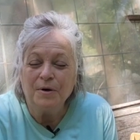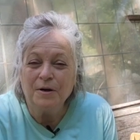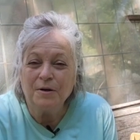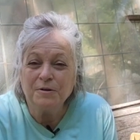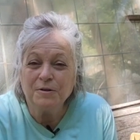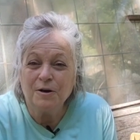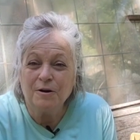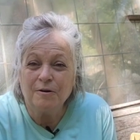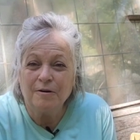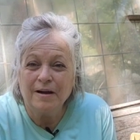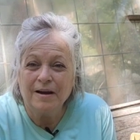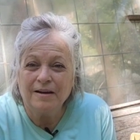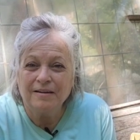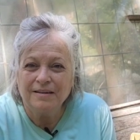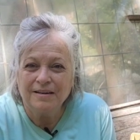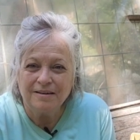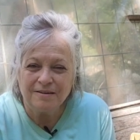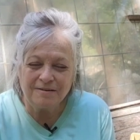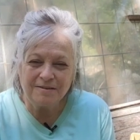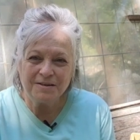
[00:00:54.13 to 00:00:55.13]
Well, y'all are
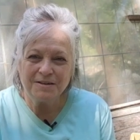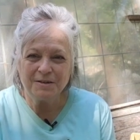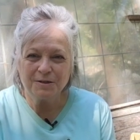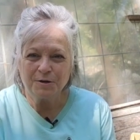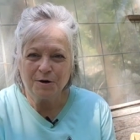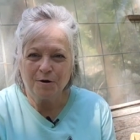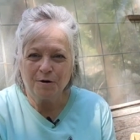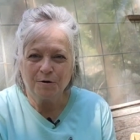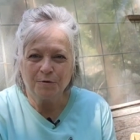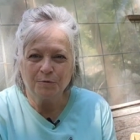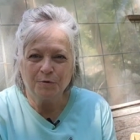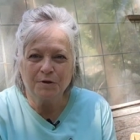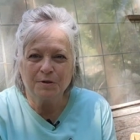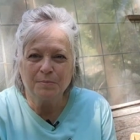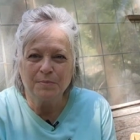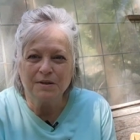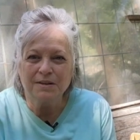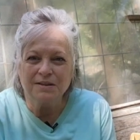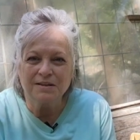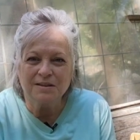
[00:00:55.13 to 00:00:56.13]
out here in the garden
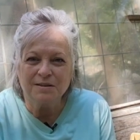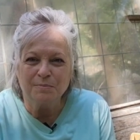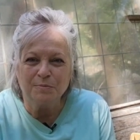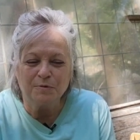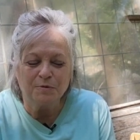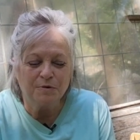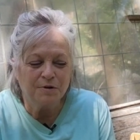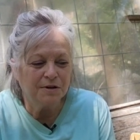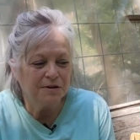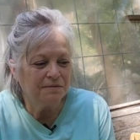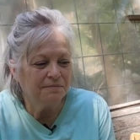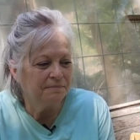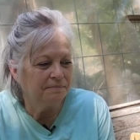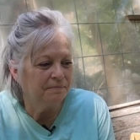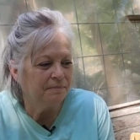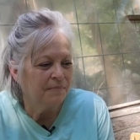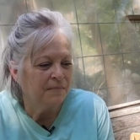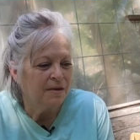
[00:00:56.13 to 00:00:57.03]
with me this morning.